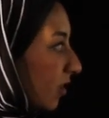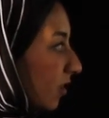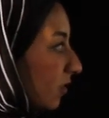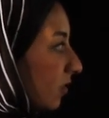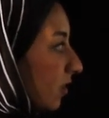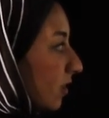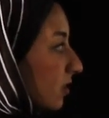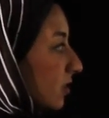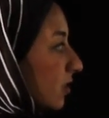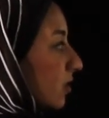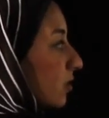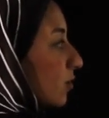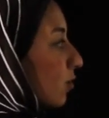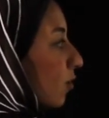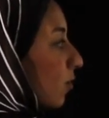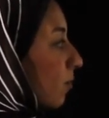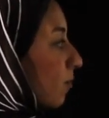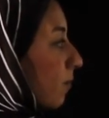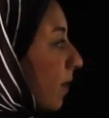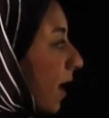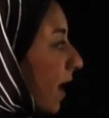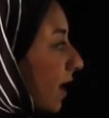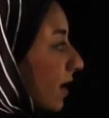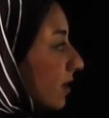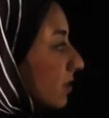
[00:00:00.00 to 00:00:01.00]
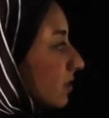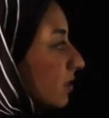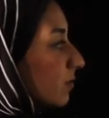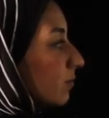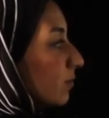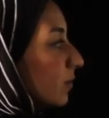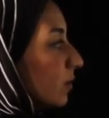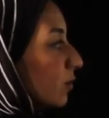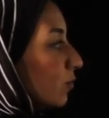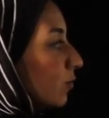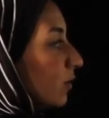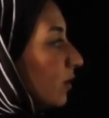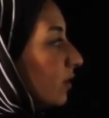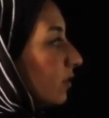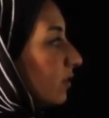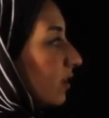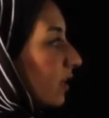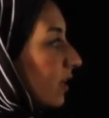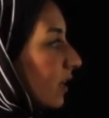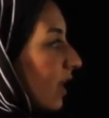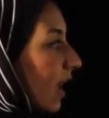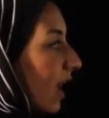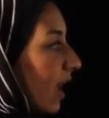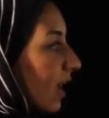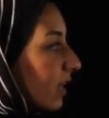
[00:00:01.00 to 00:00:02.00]
This is comparison between the
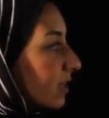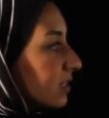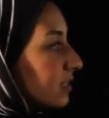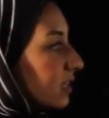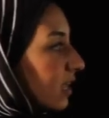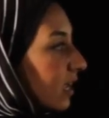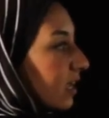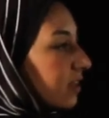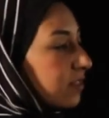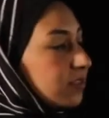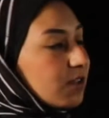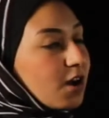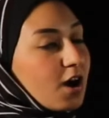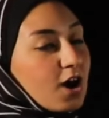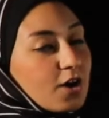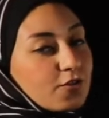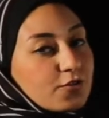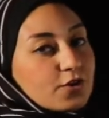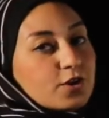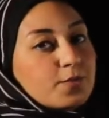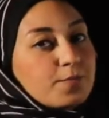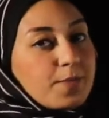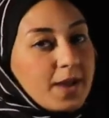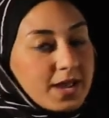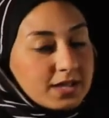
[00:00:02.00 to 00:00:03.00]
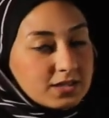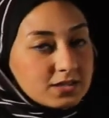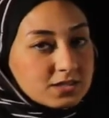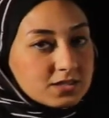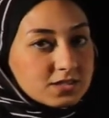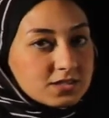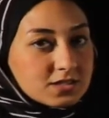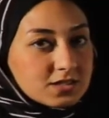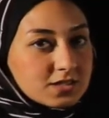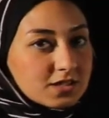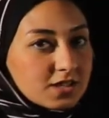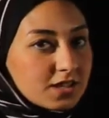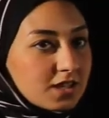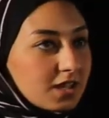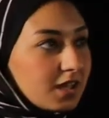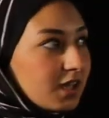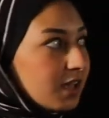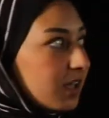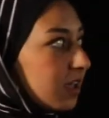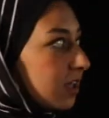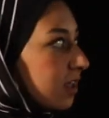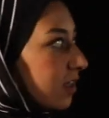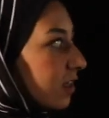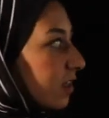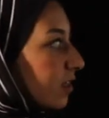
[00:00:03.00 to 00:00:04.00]
cats and the other pets.
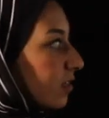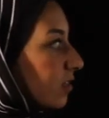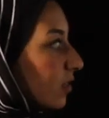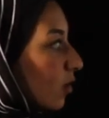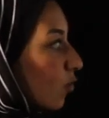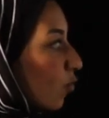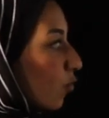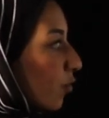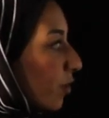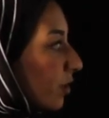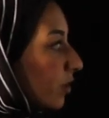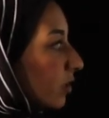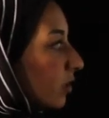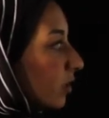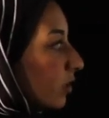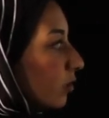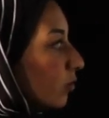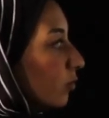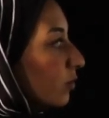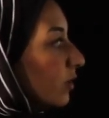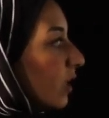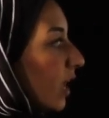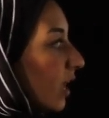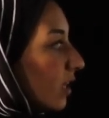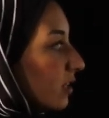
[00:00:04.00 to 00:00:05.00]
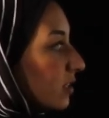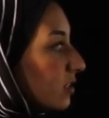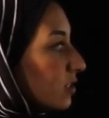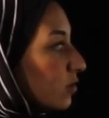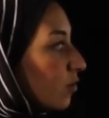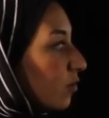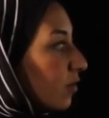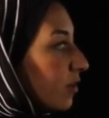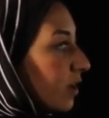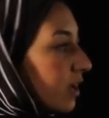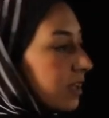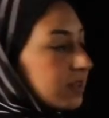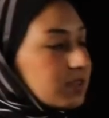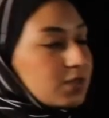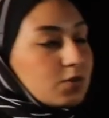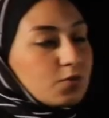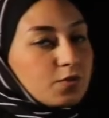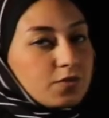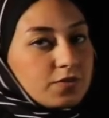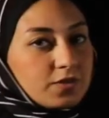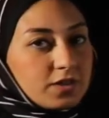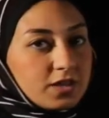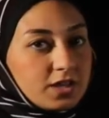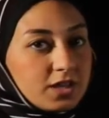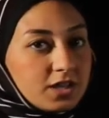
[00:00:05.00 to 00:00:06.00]
The word cute ends already
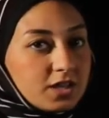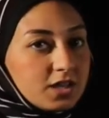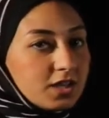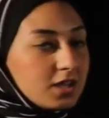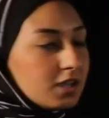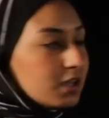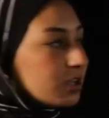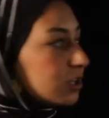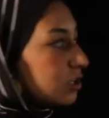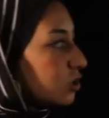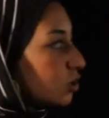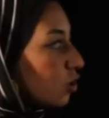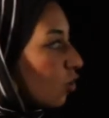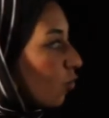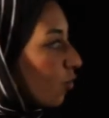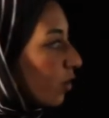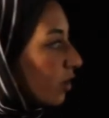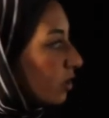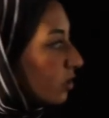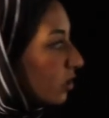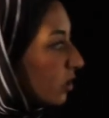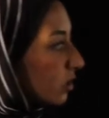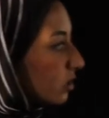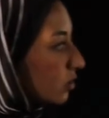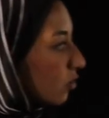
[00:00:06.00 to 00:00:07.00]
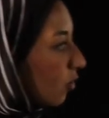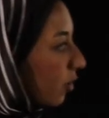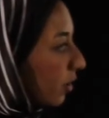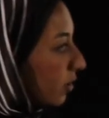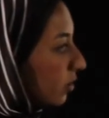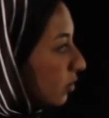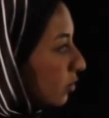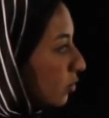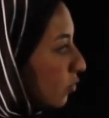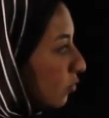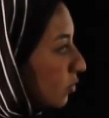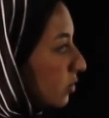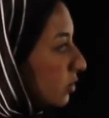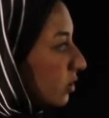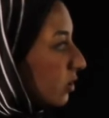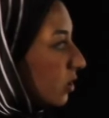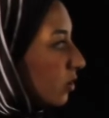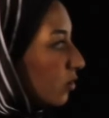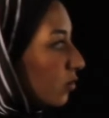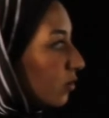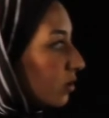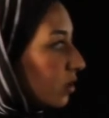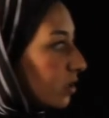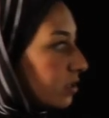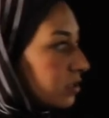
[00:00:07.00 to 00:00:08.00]
with E, so we're just going to choose
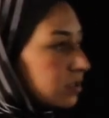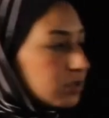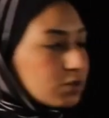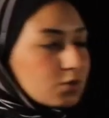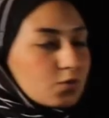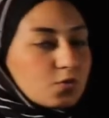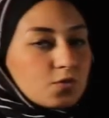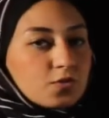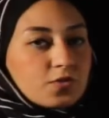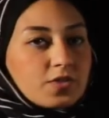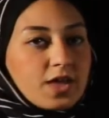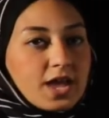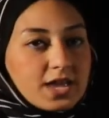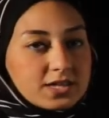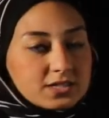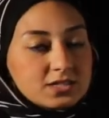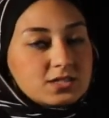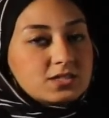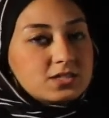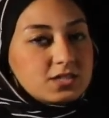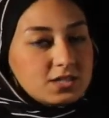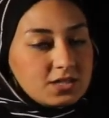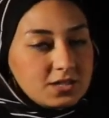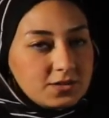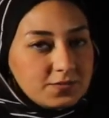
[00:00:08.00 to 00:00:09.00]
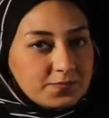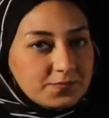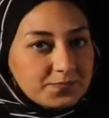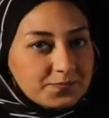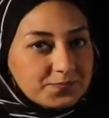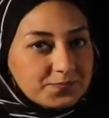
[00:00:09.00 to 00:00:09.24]
cutest with ST.